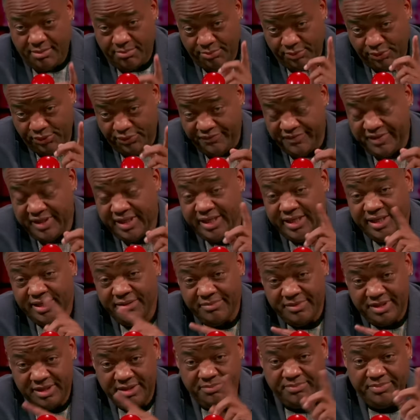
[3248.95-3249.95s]
Move the
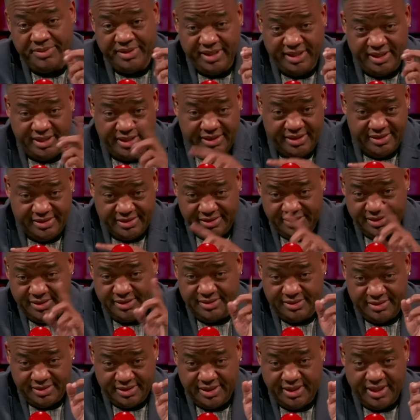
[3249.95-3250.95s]
M and the B
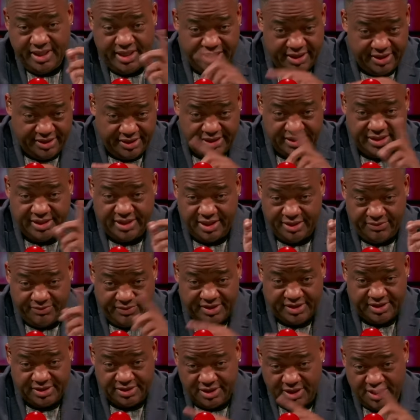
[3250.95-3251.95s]
and it'll tell you
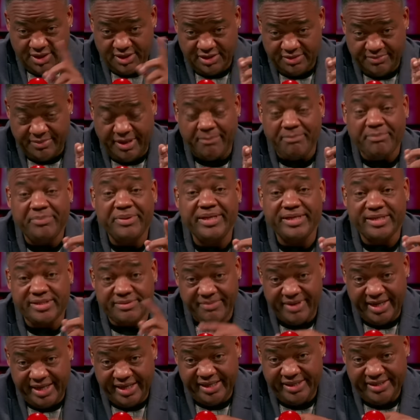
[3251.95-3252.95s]
what the song is about.
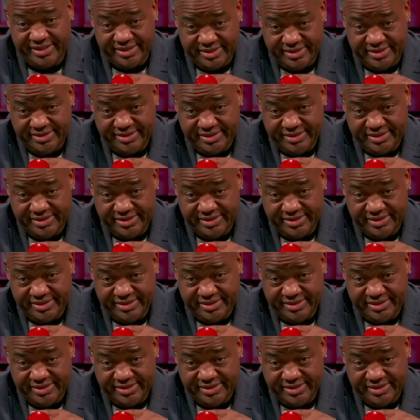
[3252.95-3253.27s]
Bitch Made.